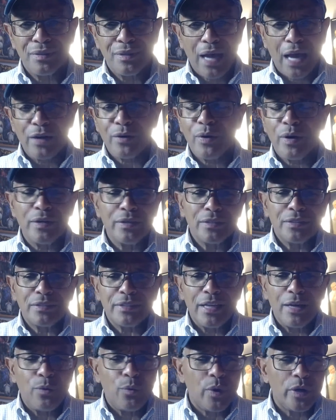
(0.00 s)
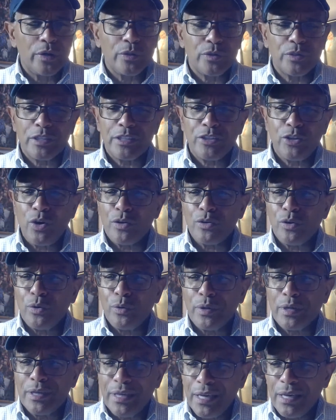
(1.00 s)
I don't understand what is it y'all
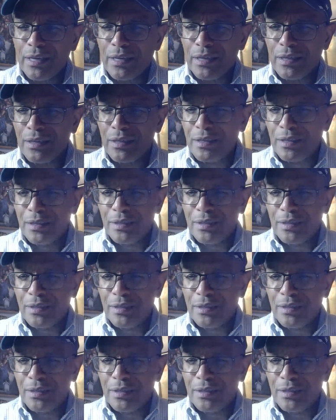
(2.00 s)
don't get.